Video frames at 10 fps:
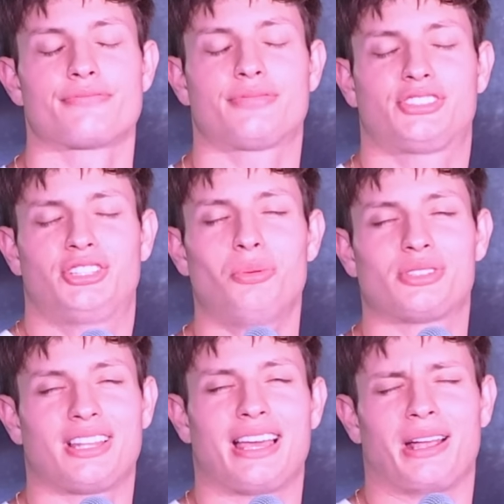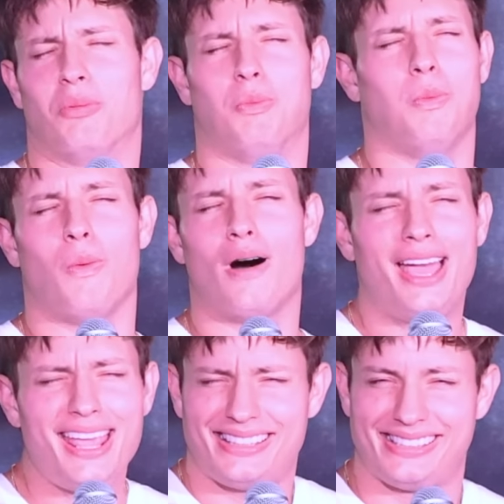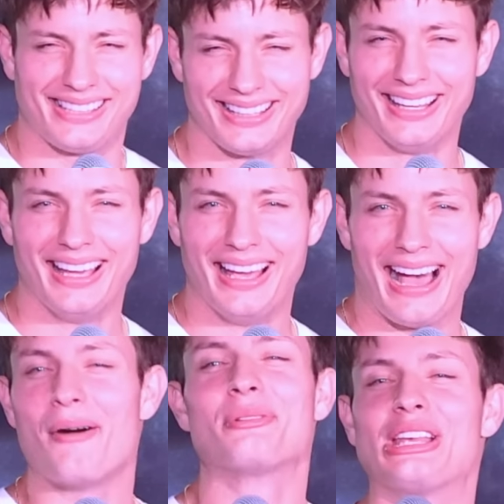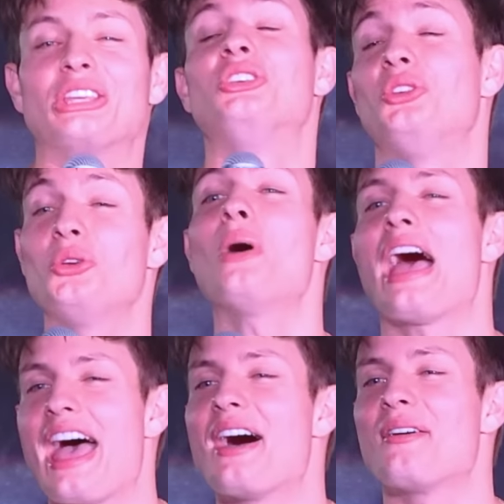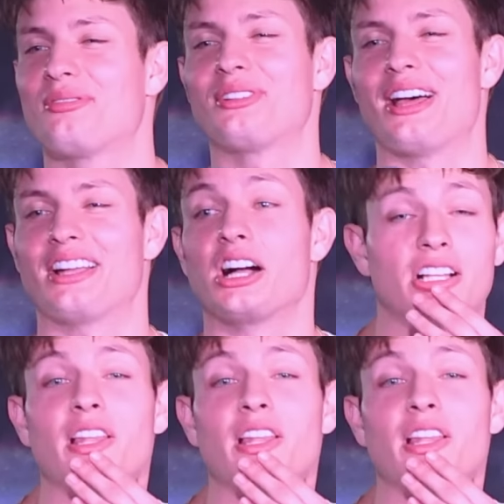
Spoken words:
She was like, what? I was like, you have like a